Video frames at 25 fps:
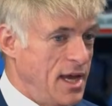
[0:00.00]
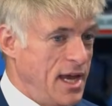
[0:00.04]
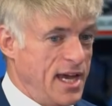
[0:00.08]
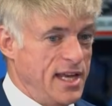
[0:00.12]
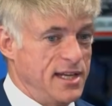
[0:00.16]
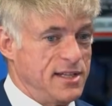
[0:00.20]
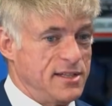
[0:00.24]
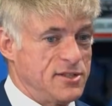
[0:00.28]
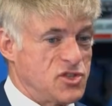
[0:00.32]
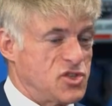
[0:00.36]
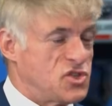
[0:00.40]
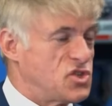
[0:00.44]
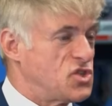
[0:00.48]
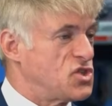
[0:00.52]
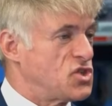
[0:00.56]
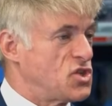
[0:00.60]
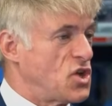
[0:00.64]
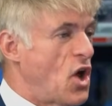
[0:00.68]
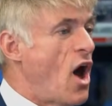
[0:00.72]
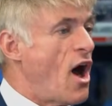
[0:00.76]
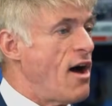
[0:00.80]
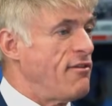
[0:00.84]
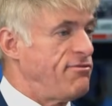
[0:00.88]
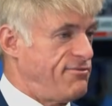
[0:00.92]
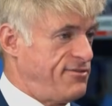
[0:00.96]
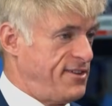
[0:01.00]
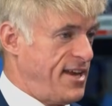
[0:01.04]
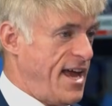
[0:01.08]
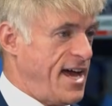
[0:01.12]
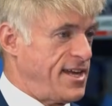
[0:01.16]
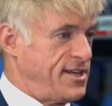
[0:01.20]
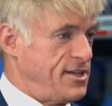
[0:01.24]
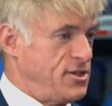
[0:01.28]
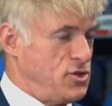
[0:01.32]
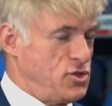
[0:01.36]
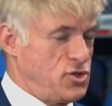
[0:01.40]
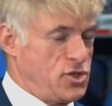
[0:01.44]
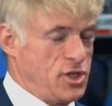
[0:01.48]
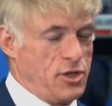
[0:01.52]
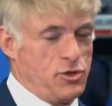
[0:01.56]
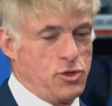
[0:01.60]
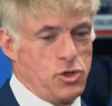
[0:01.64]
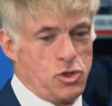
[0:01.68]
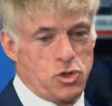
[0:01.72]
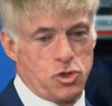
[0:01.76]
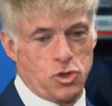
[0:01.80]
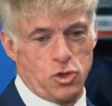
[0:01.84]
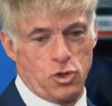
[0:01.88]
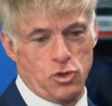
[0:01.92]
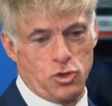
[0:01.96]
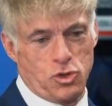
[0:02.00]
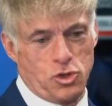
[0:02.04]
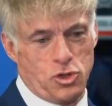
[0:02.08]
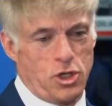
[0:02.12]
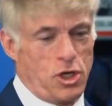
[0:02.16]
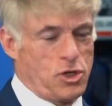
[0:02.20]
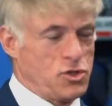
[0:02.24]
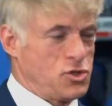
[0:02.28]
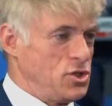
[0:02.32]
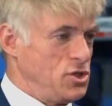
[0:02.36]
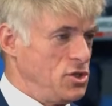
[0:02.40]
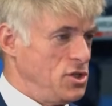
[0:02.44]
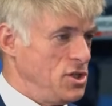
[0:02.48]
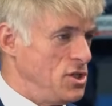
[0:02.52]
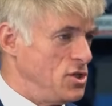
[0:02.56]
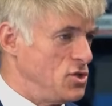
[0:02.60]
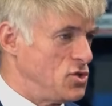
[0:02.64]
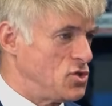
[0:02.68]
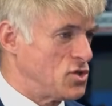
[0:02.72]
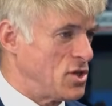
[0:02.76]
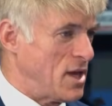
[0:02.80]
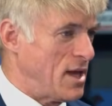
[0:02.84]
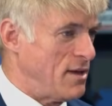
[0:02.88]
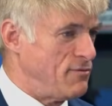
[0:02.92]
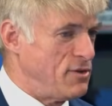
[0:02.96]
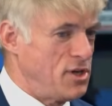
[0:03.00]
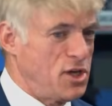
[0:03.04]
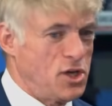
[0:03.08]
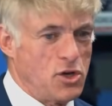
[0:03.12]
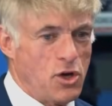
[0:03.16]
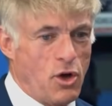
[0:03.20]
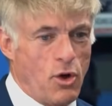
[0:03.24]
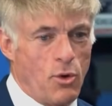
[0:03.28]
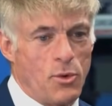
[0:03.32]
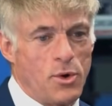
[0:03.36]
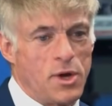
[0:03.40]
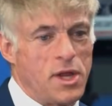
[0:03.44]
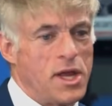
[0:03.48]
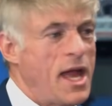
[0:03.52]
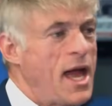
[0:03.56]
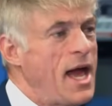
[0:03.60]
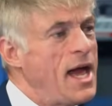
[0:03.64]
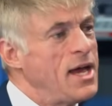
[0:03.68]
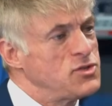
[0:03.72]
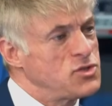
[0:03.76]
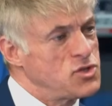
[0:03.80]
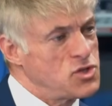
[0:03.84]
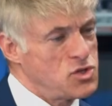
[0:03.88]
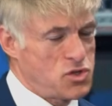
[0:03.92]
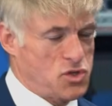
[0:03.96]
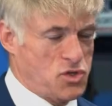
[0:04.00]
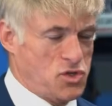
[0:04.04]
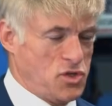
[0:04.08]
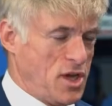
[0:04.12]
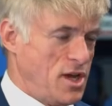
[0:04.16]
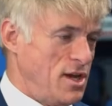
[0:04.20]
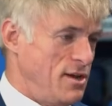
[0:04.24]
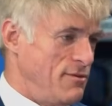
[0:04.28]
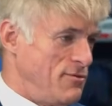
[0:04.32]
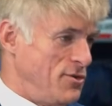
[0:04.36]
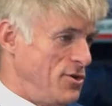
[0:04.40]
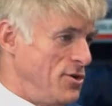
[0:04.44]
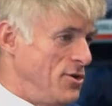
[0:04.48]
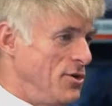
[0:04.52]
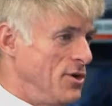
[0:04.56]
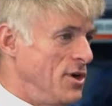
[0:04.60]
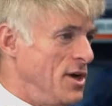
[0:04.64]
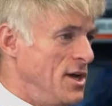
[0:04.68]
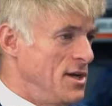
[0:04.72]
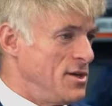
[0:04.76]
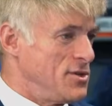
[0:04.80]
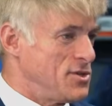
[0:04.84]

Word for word: and scoffed at it and said, The church doesn't need saving, it already has a savior.